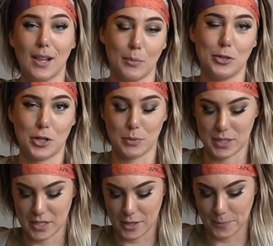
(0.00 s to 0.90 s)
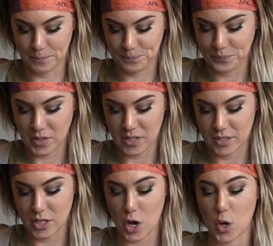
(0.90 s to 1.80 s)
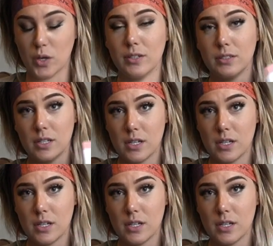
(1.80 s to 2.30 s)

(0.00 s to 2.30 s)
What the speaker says: let me show you what's in here. So